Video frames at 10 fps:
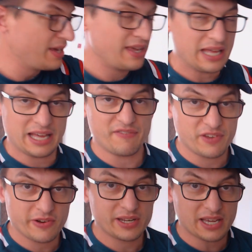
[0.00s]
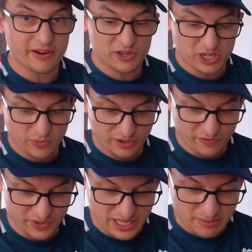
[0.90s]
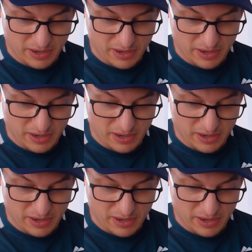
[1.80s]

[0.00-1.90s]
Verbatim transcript: Uh, very encouraging win for them.